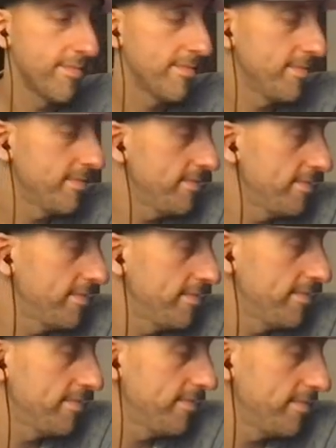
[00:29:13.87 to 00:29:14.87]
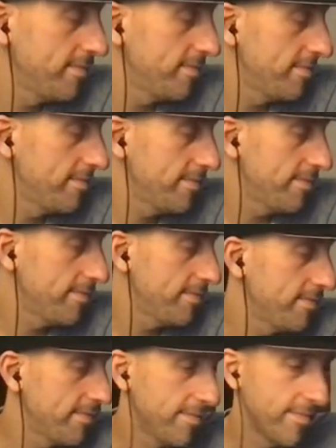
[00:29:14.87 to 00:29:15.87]

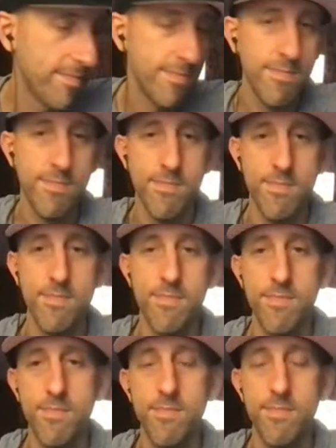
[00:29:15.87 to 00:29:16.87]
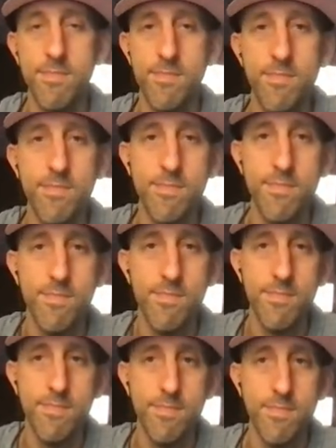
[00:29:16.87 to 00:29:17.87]

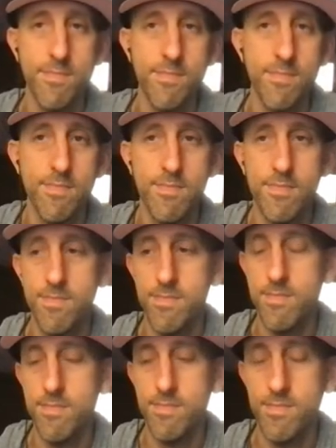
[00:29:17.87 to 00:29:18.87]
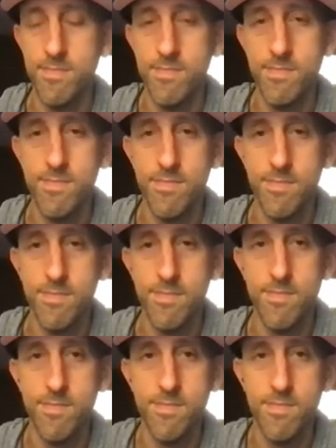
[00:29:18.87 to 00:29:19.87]

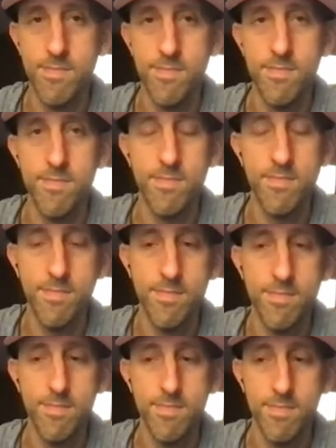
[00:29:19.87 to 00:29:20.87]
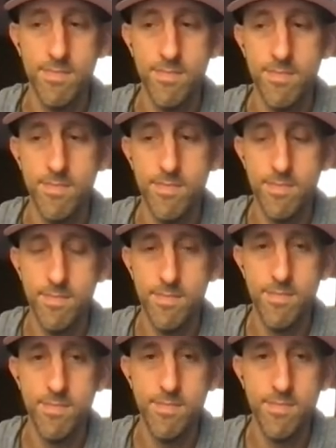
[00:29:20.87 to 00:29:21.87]
This person isn't speaking.